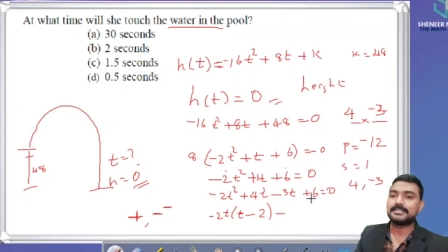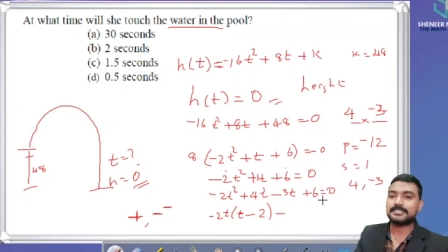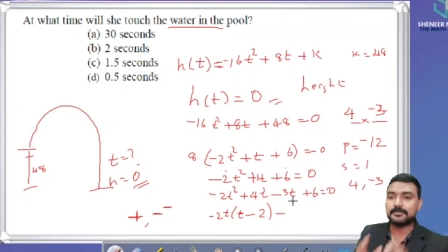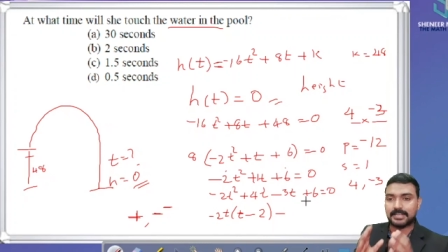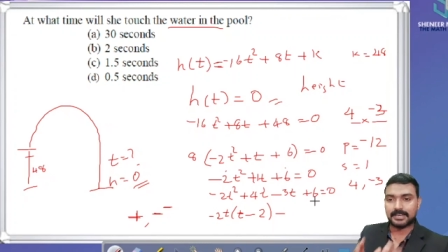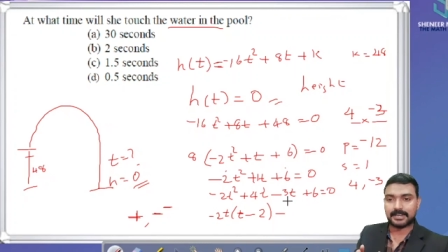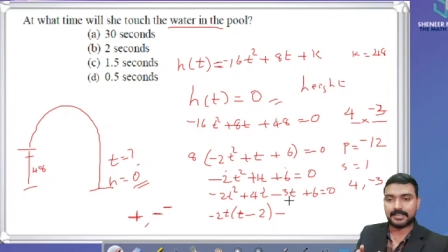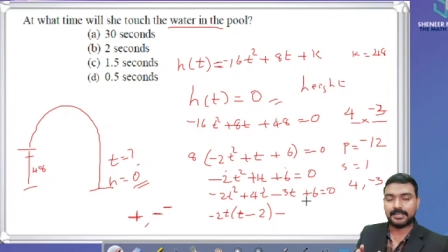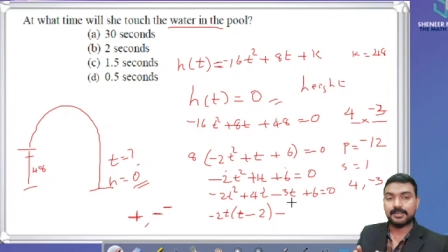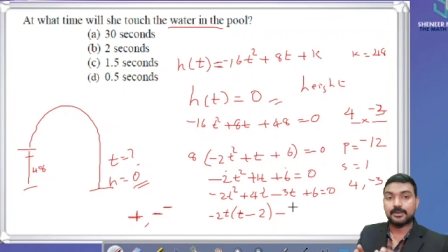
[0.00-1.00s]

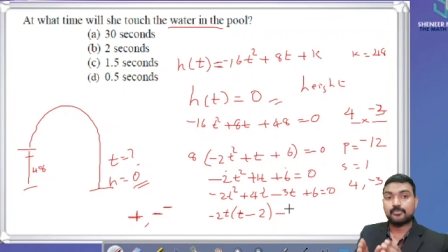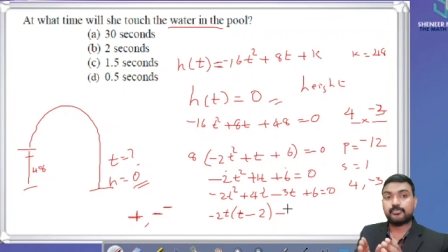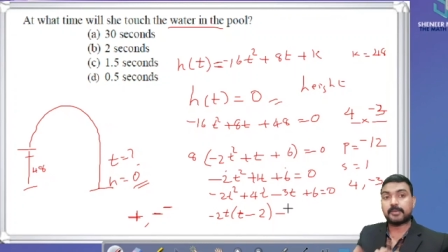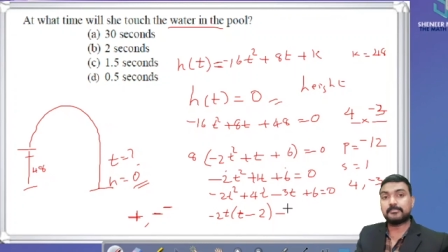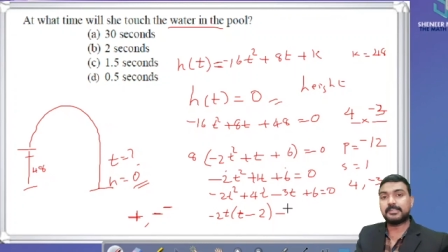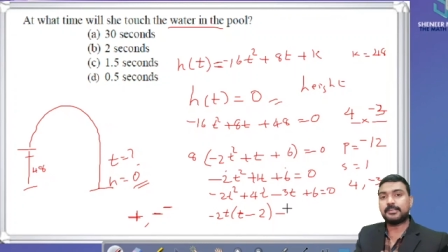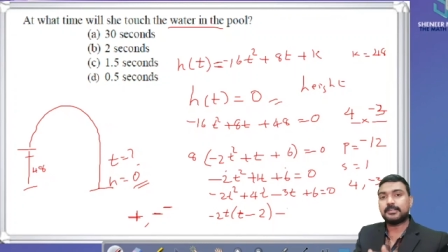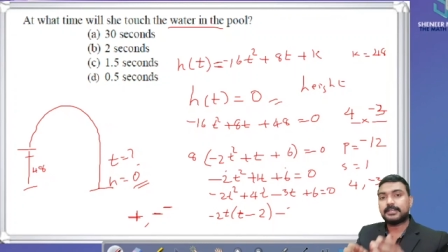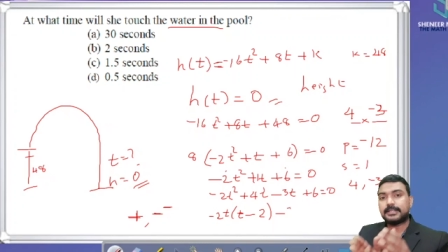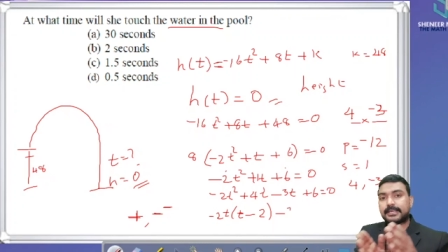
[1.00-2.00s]
Similarly from
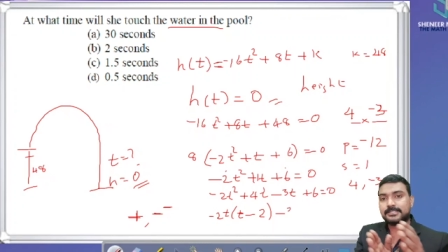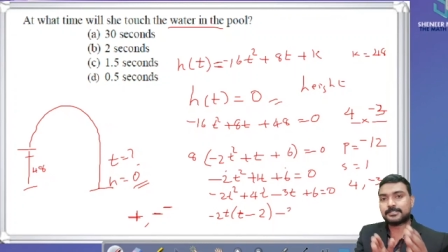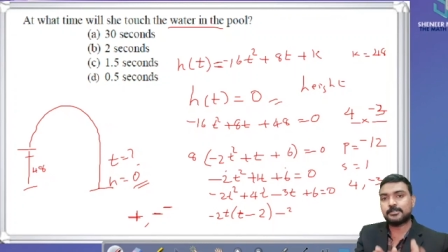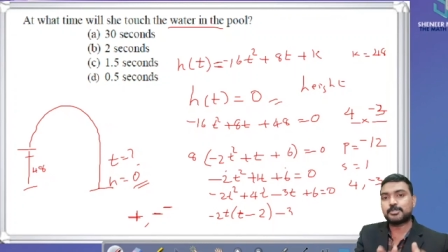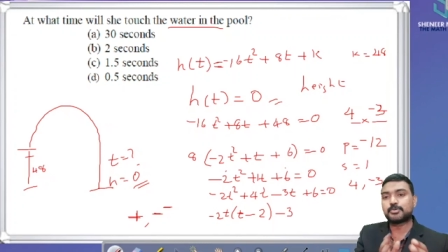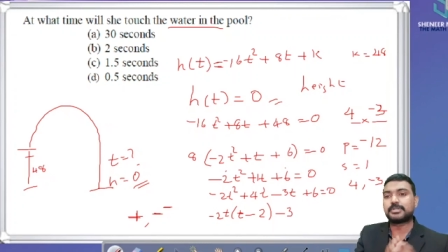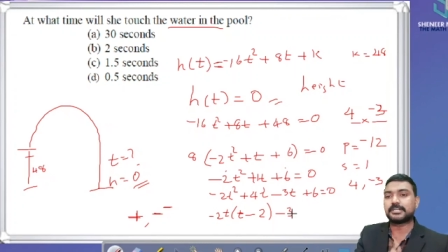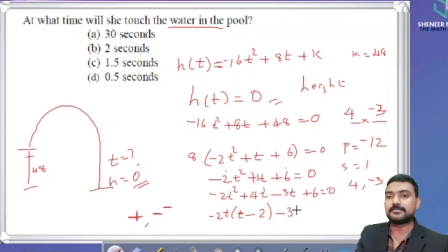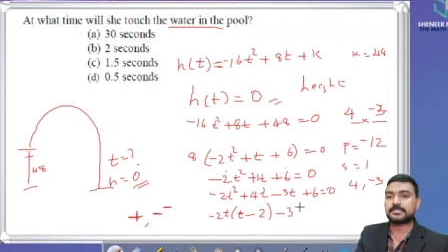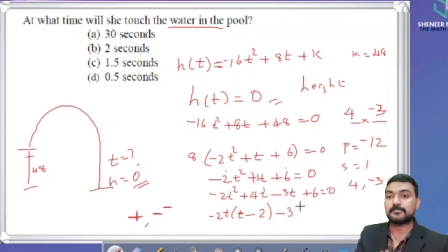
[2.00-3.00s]
the next two
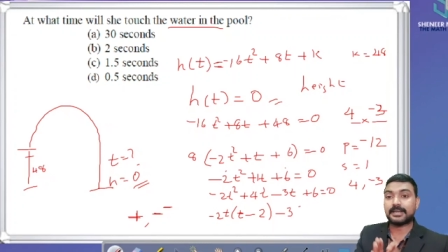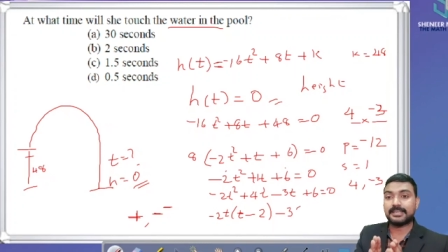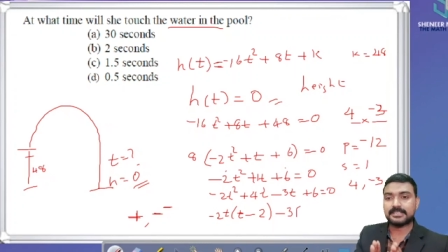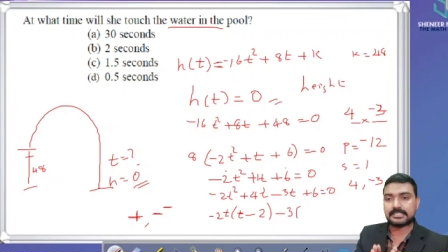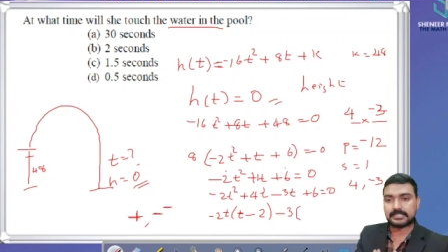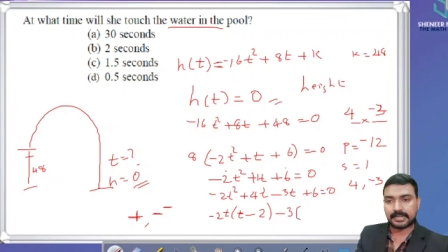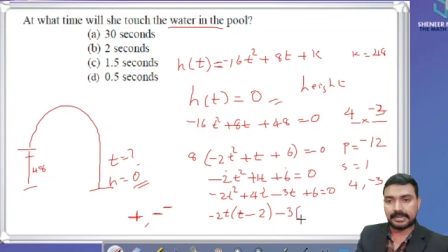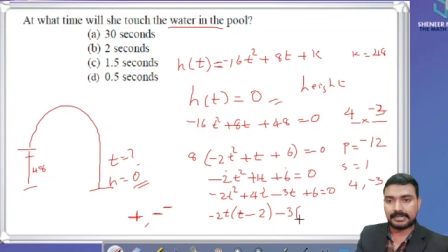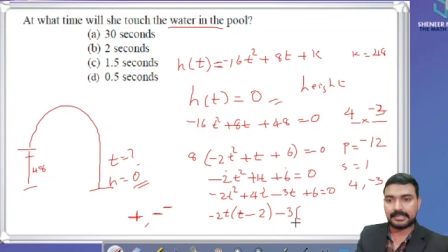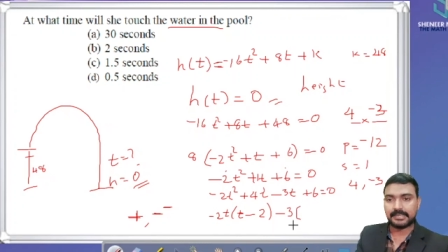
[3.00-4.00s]
terms minus
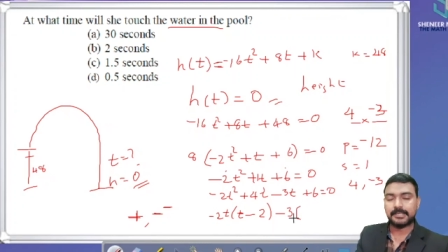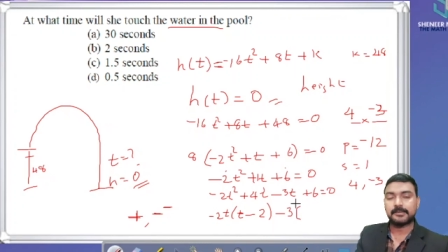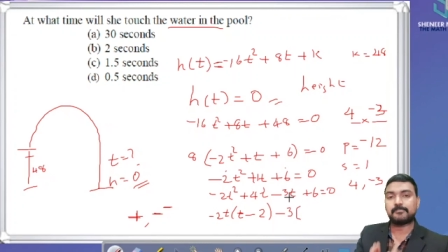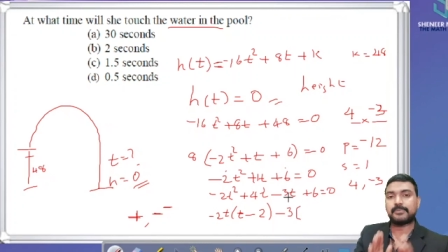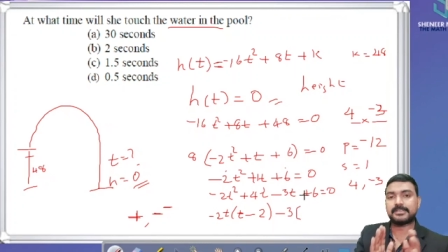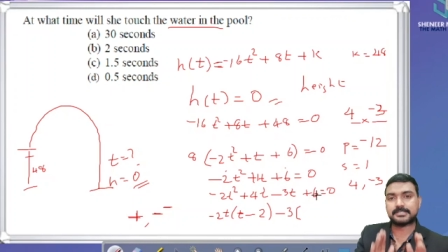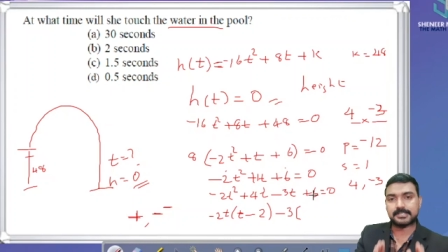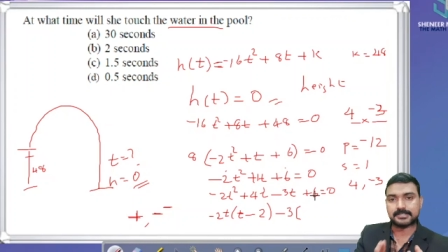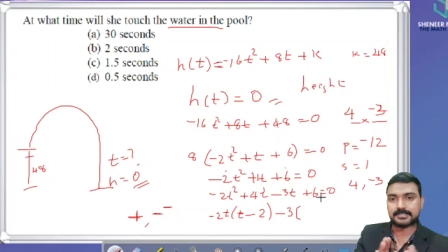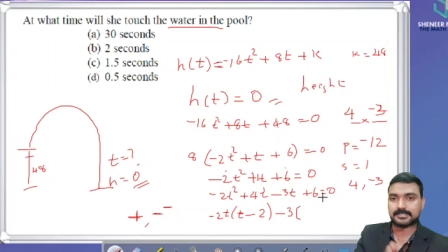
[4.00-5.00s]
3t plus
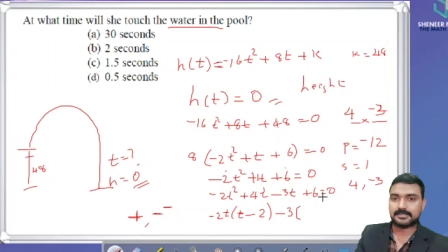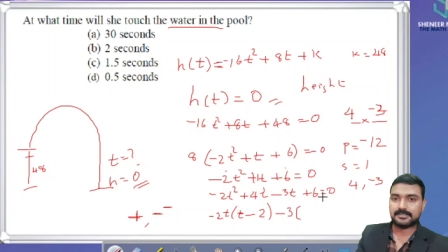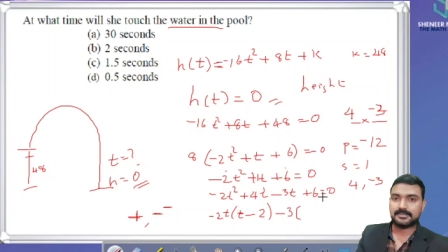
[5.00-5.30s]
6.